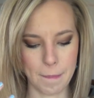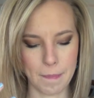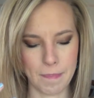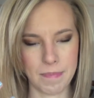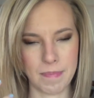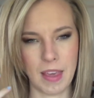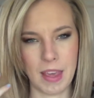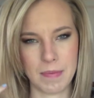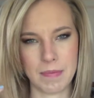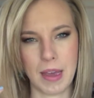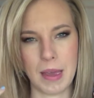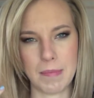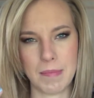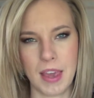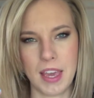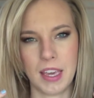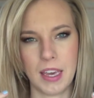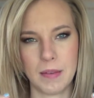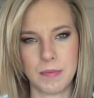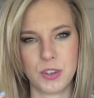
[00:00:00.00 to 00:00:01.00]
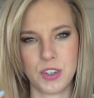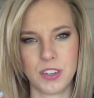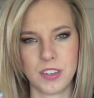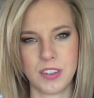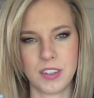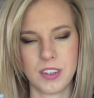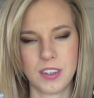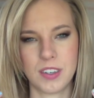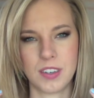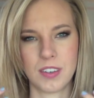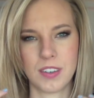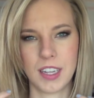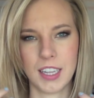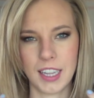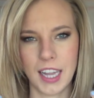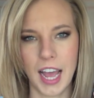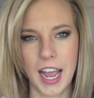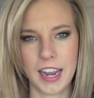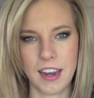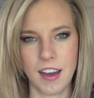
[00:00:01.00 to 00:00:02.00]
make my makeup just
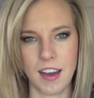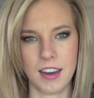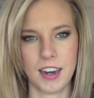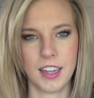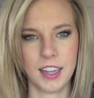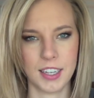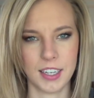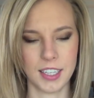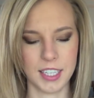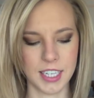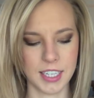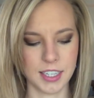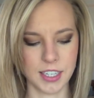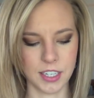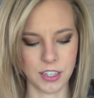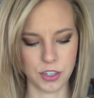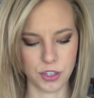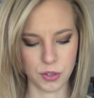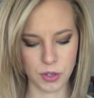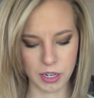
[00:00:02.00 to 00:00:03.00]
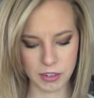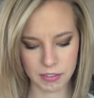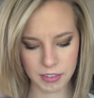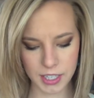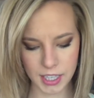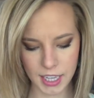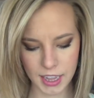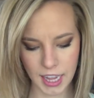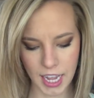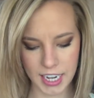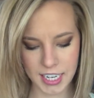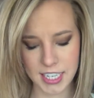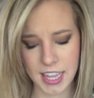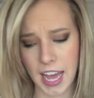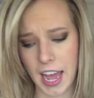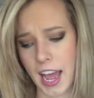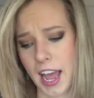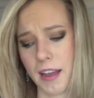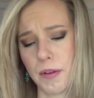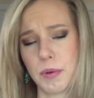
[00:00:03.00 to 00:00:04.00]
glide on a little easier. So I really liked
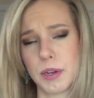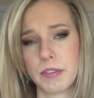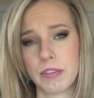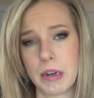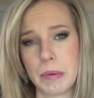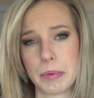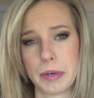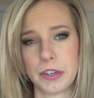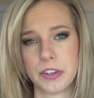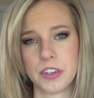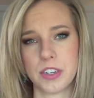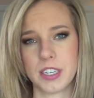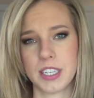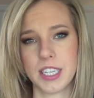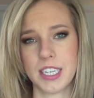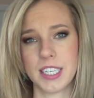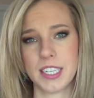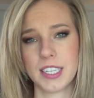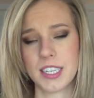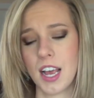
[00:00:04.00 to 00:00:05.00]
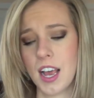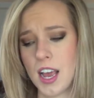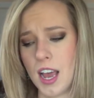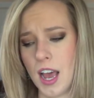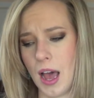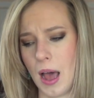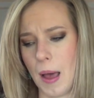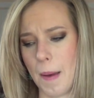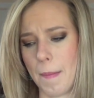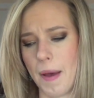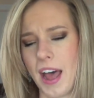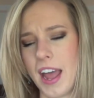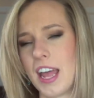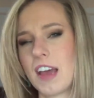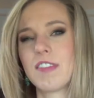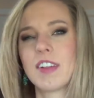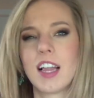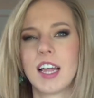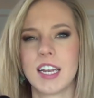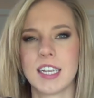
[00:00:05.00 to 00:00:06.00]
that. I would repurchase this. I
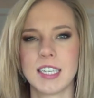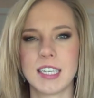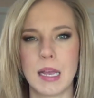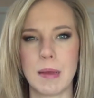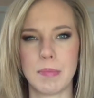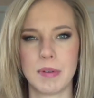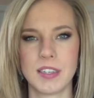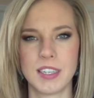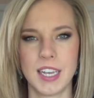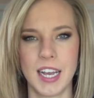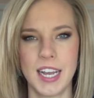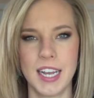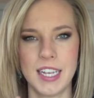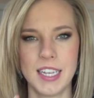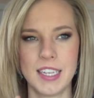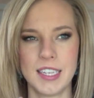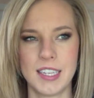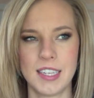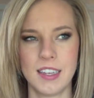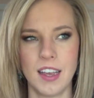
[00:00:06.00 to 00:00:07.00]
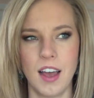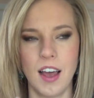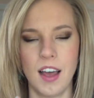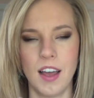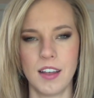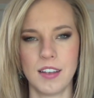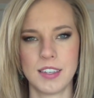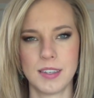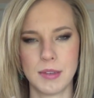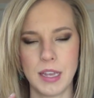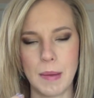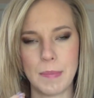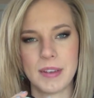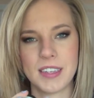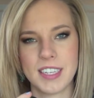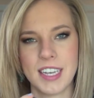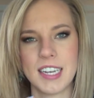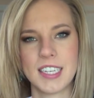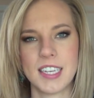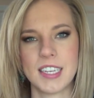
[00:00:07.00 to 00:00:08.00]
have a lot of sample sizes
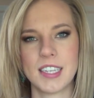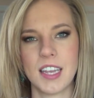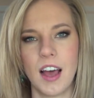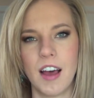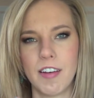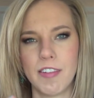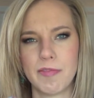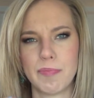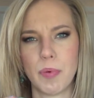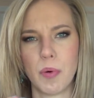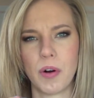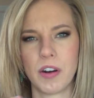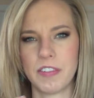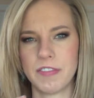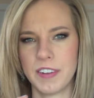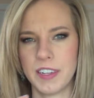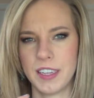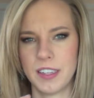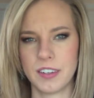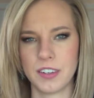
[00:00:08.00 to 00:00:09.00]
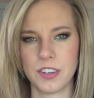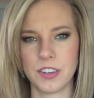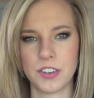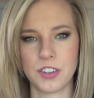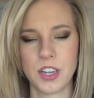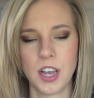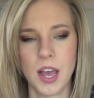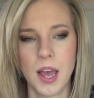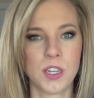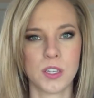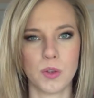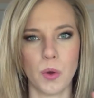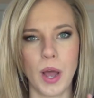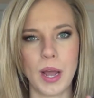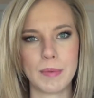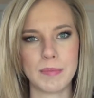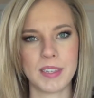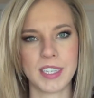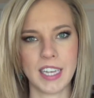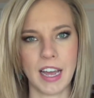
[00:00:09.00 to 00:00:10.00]
of pore fillers, so
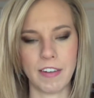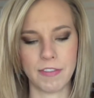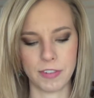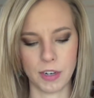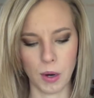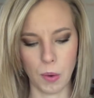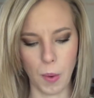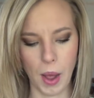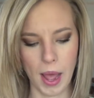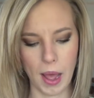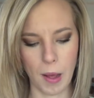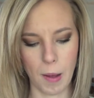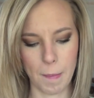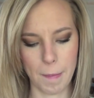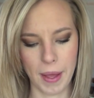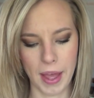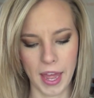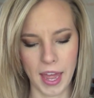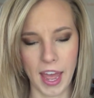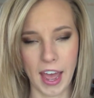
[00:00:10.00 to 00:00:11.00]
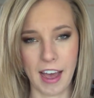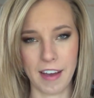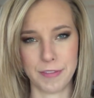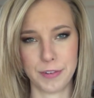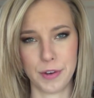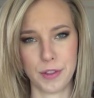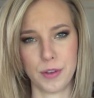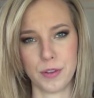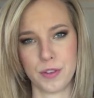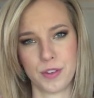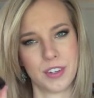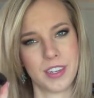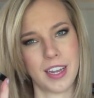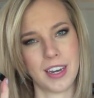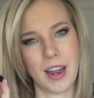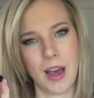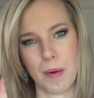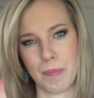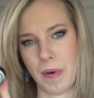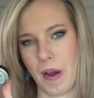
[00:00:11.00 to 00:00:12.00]
I'm set for a while, but after those are
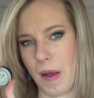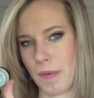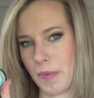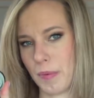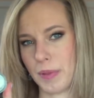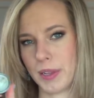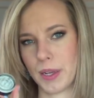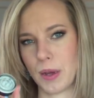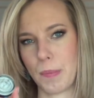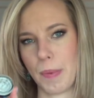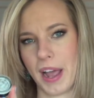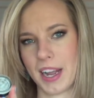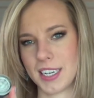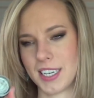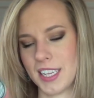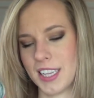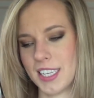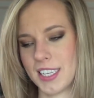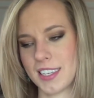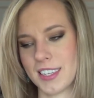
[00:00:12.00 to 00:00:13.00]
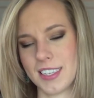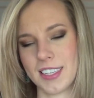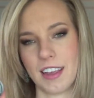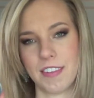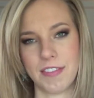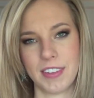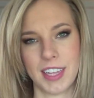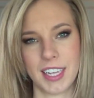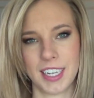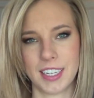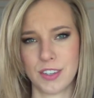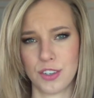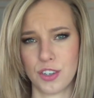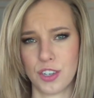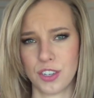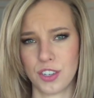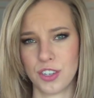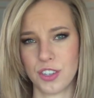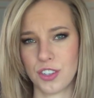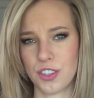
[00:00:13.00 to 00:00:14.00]
done, I'll probably go back to this because I feel like it's
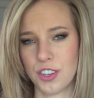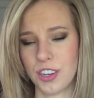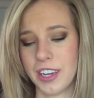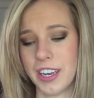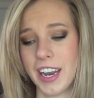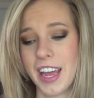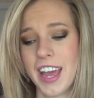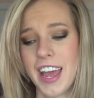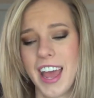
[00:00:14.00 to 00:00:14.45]
just as good